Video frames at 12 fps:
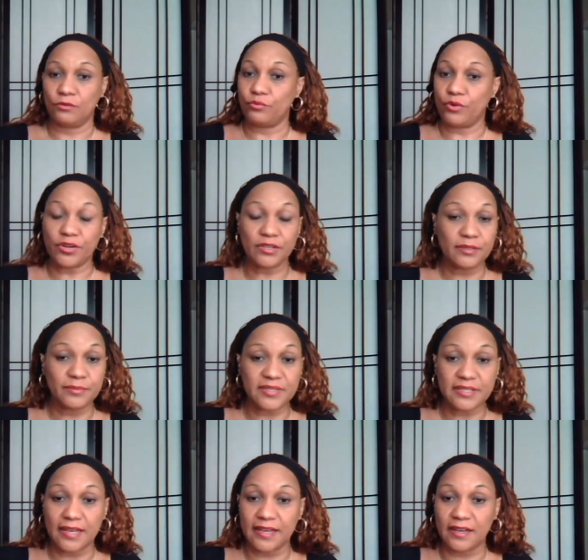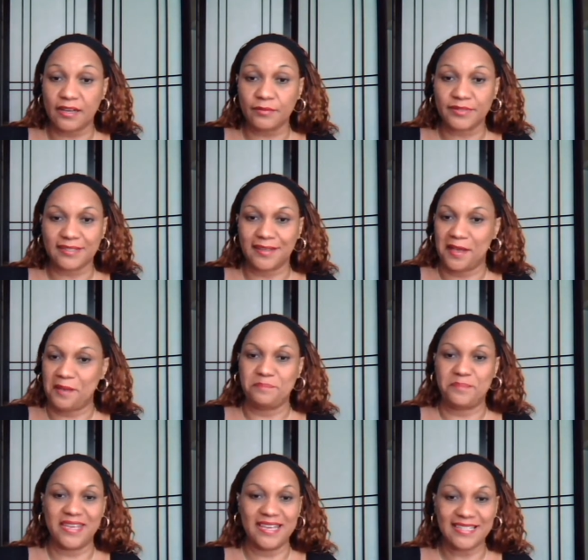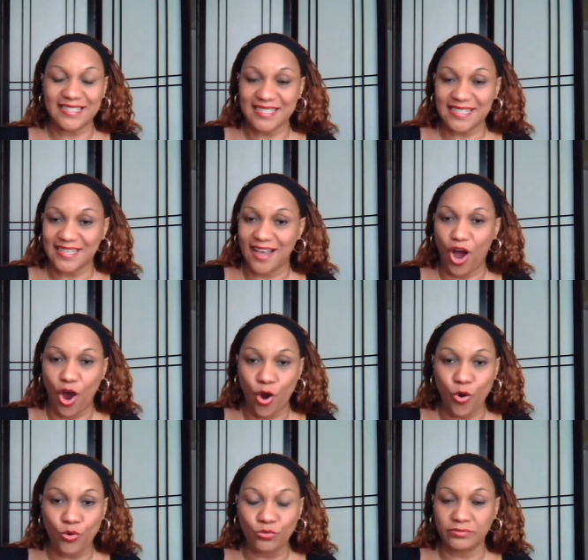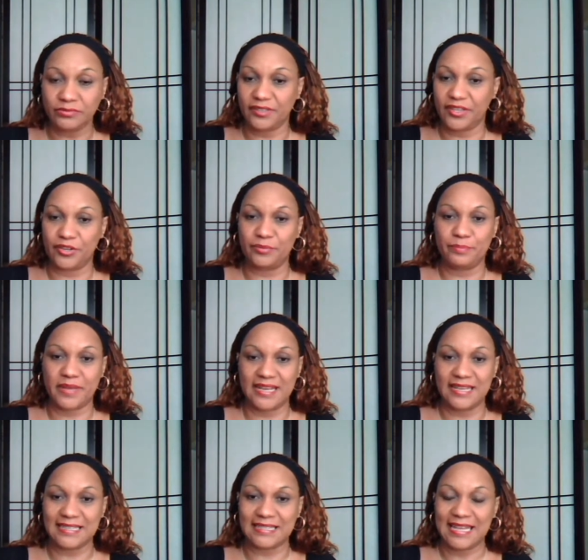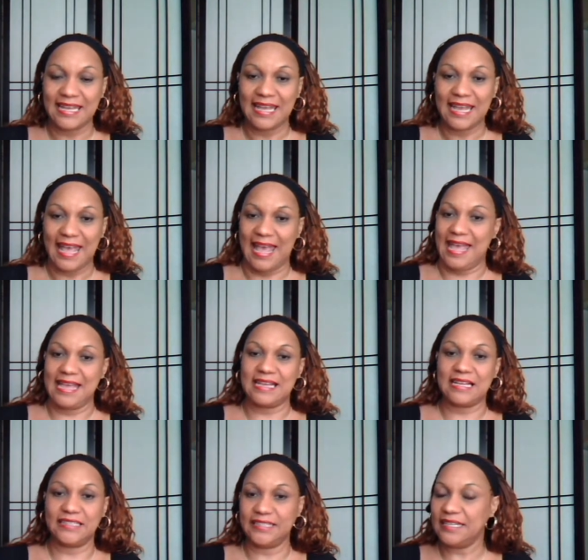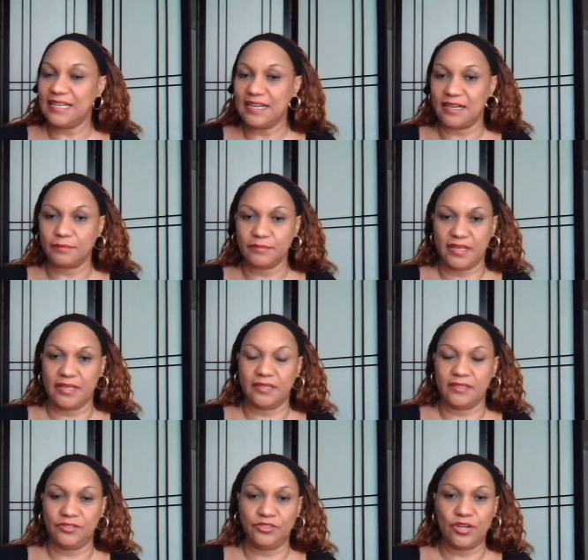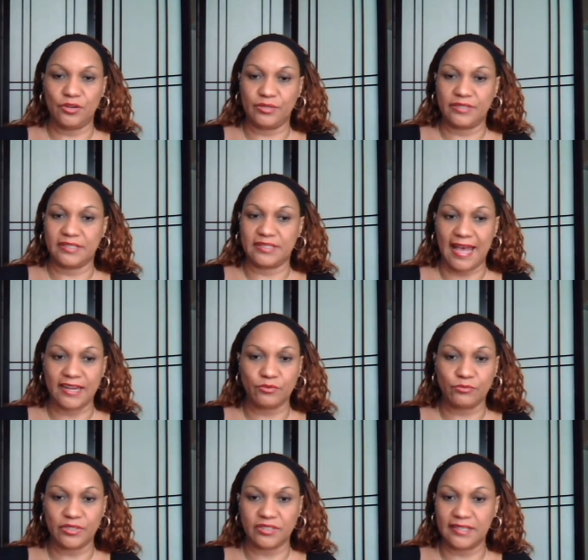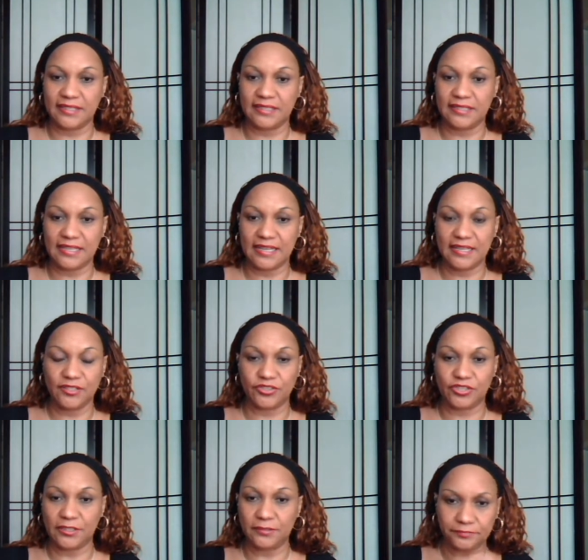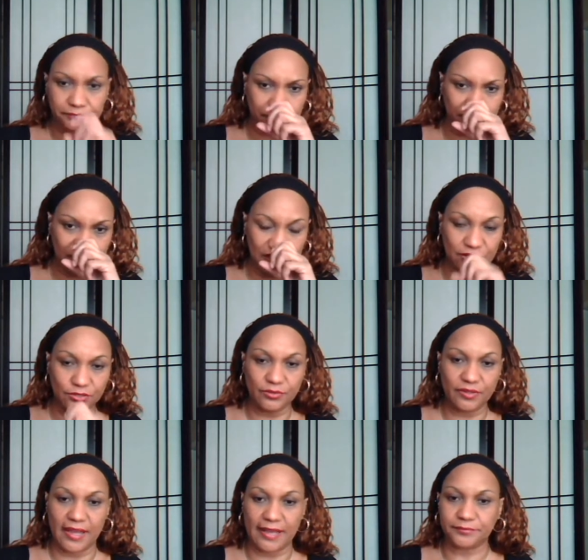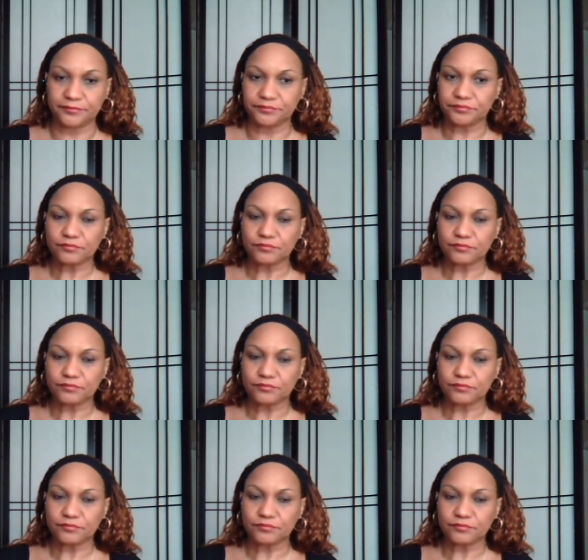work on themselves, admit, own their mess, and clean it up. And, you know, and Saturn was lending the energy to do that.